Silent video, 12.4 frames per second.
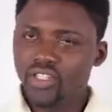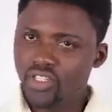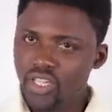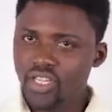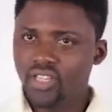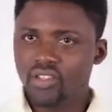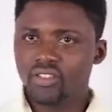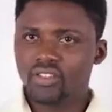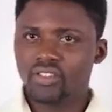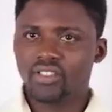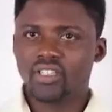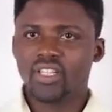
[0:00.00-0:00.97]

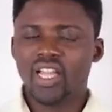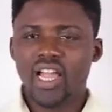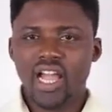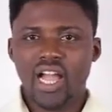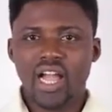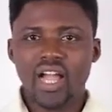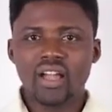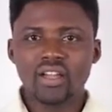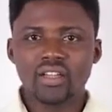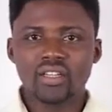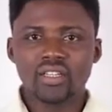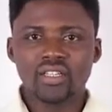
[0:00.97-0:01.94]
These are
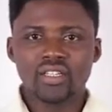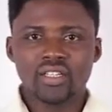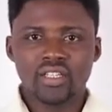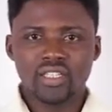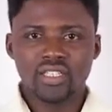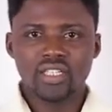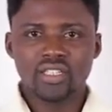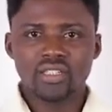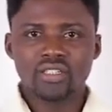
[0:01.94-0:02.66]
the